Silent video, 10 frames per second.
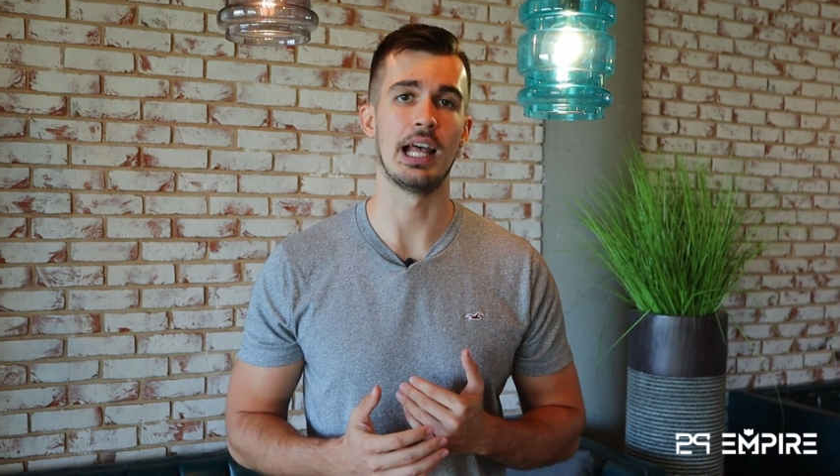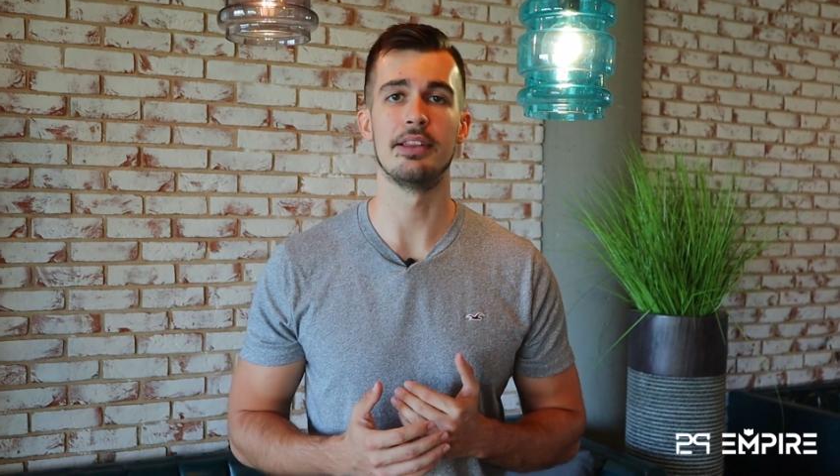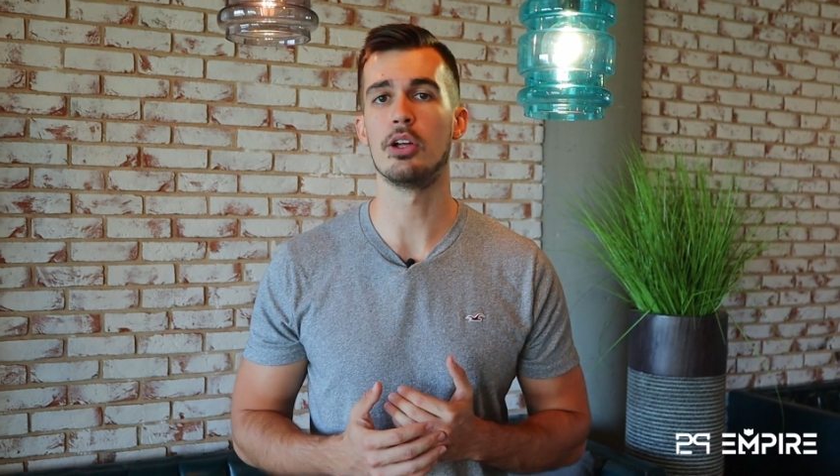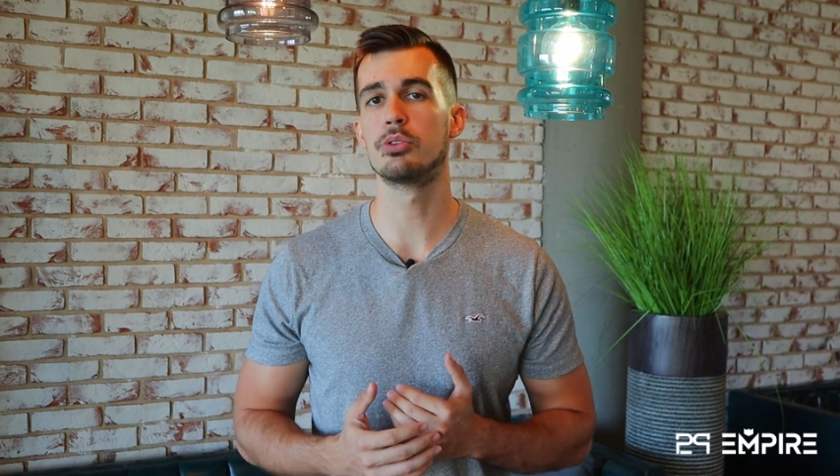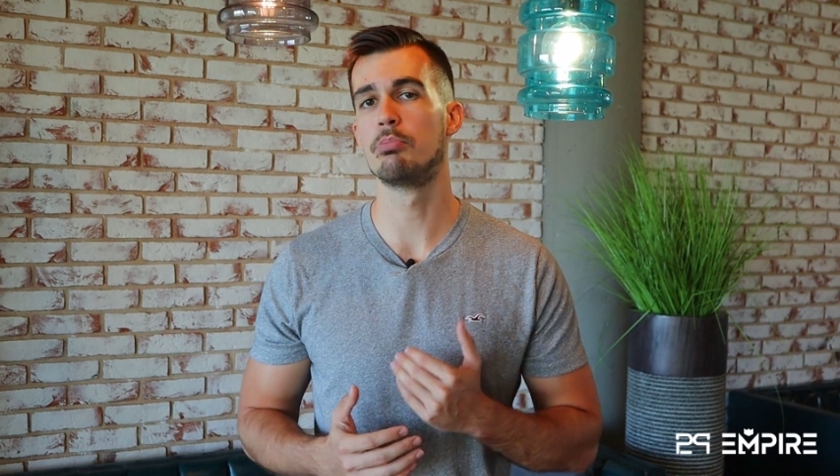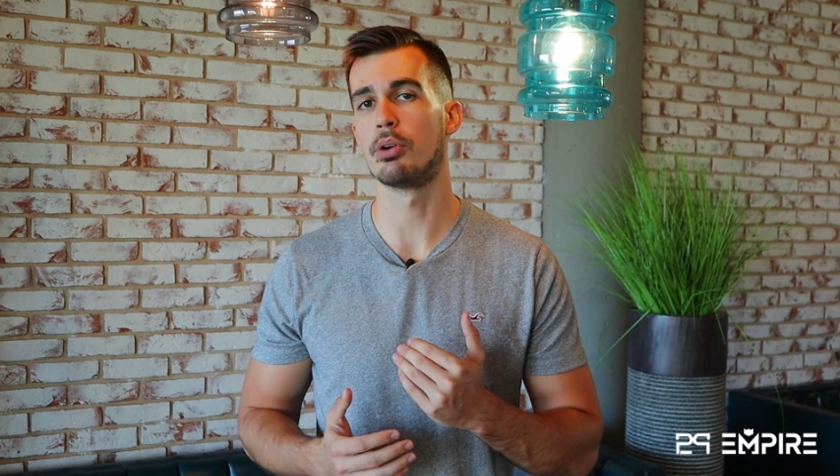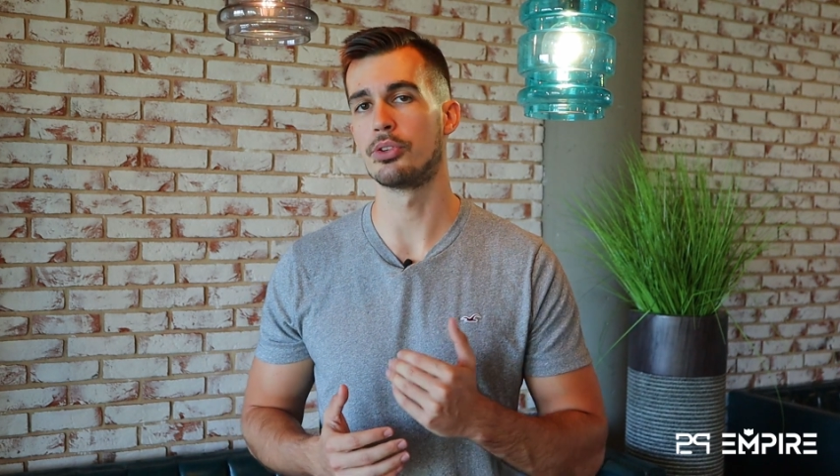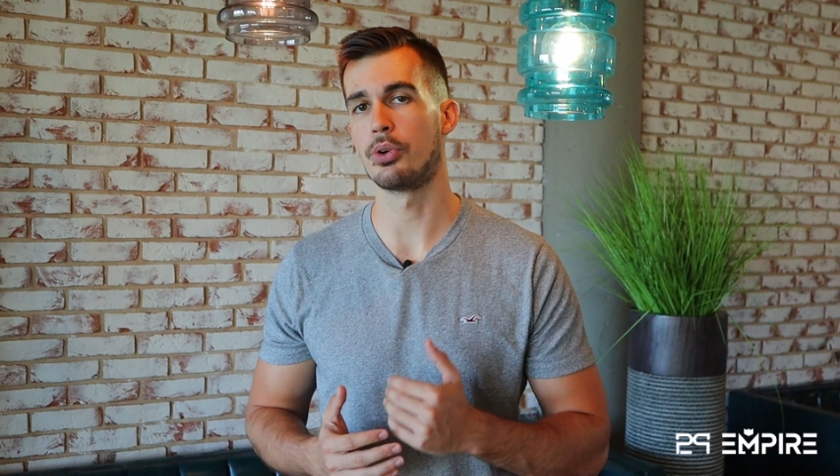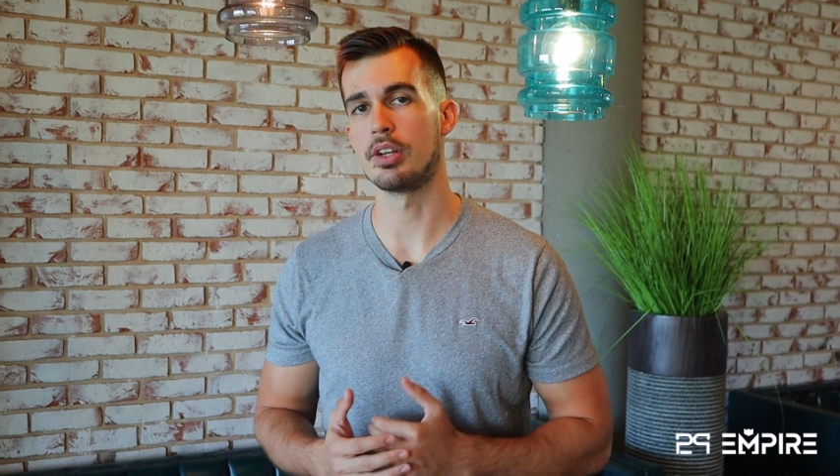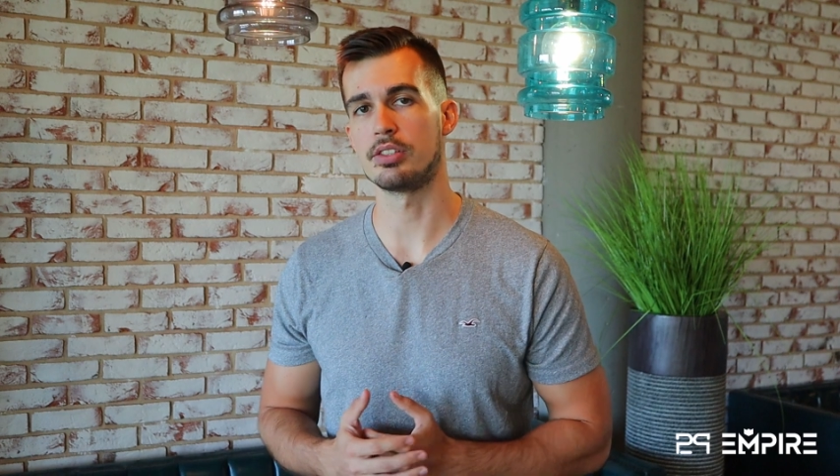and not to
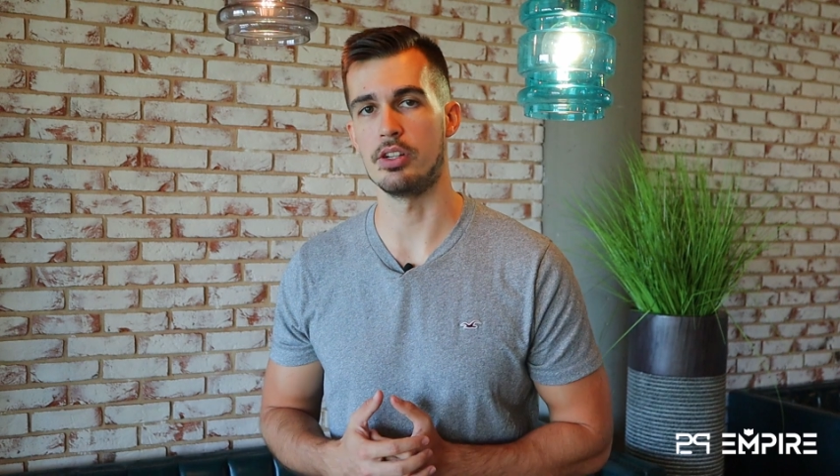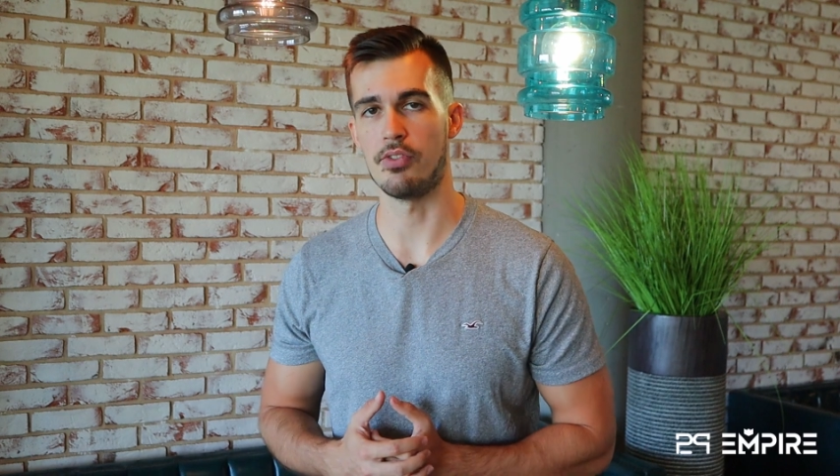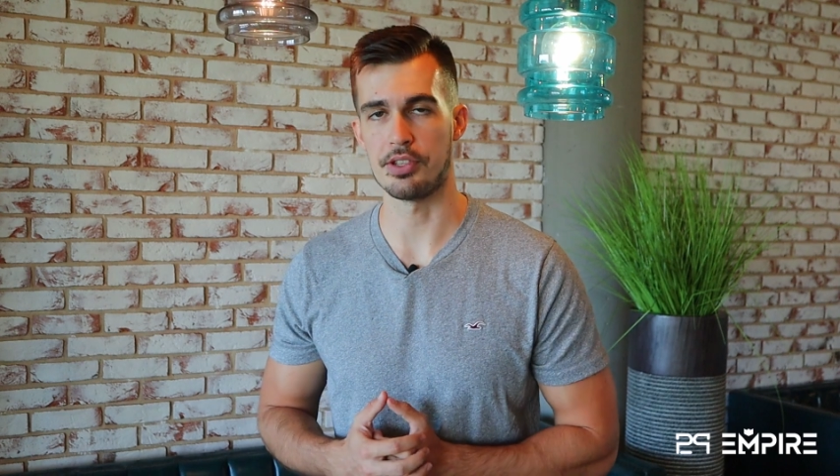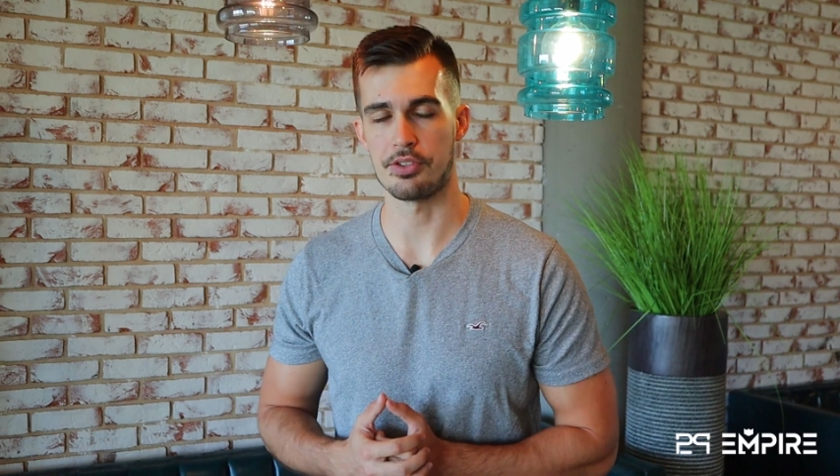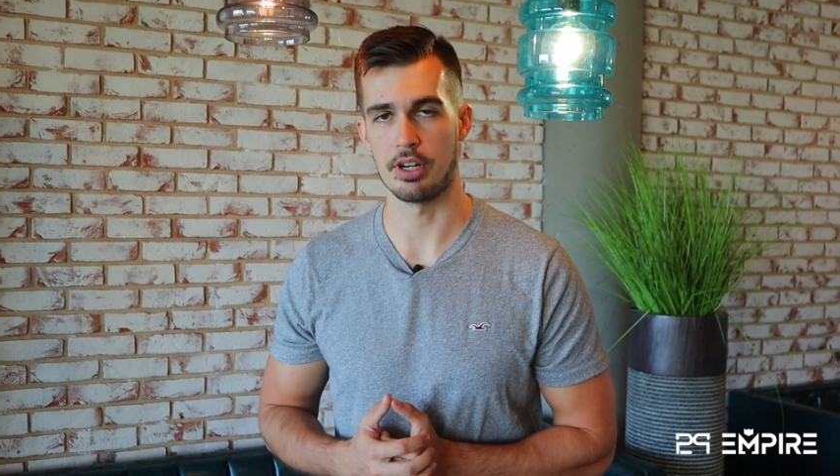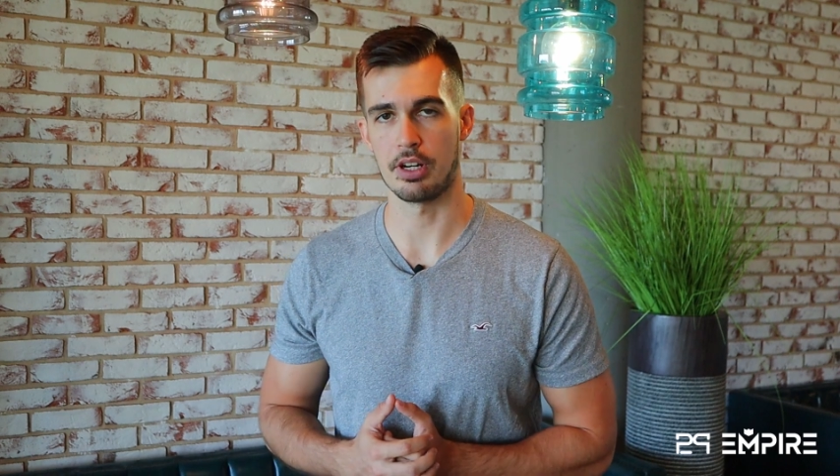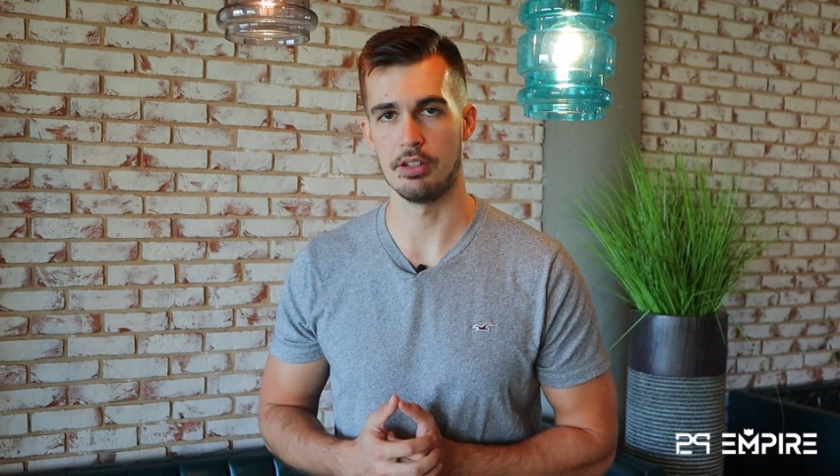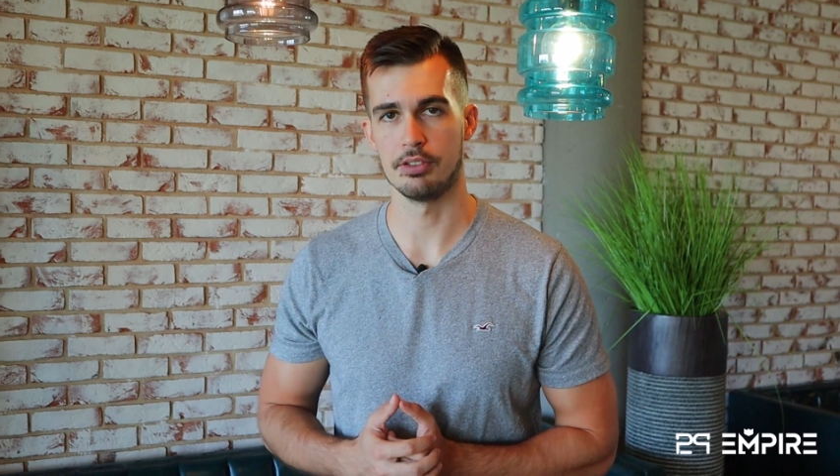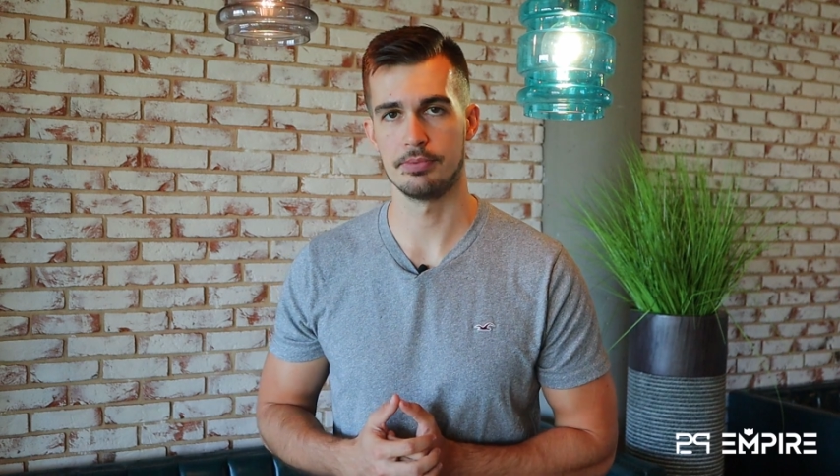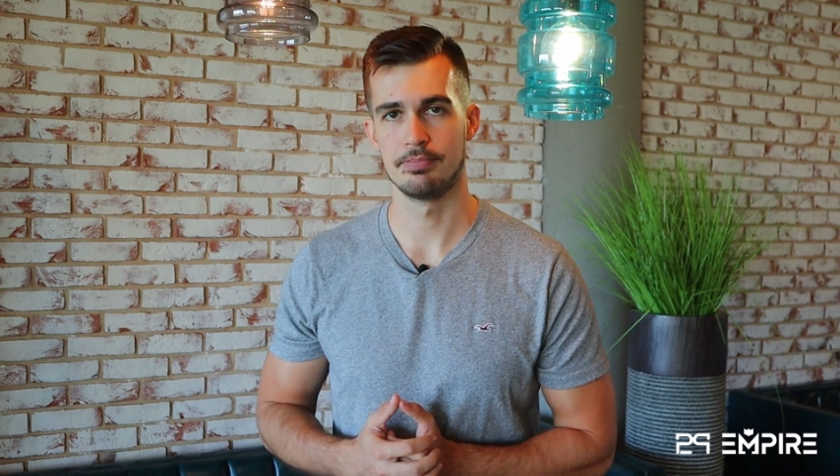Bondora's investor
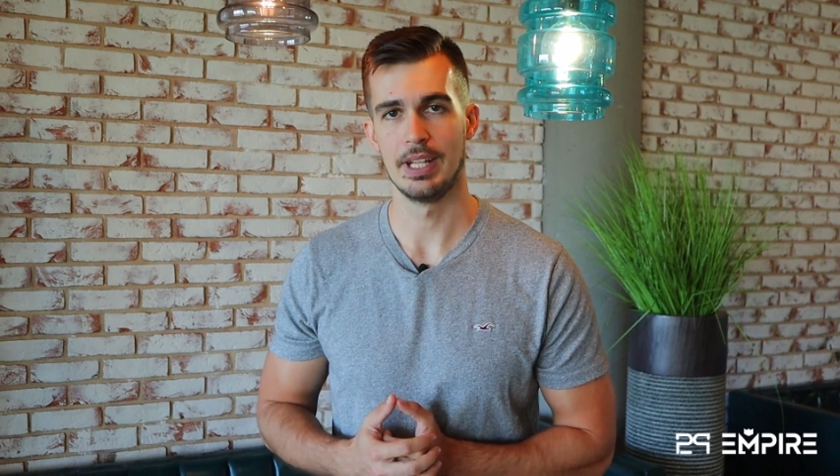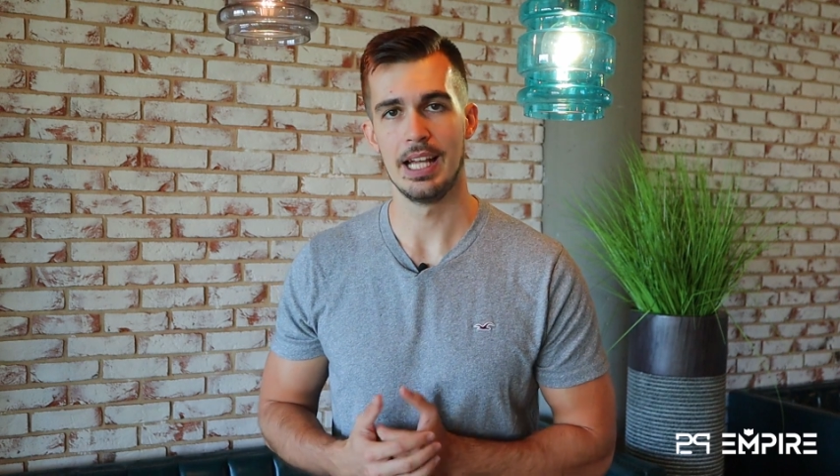account.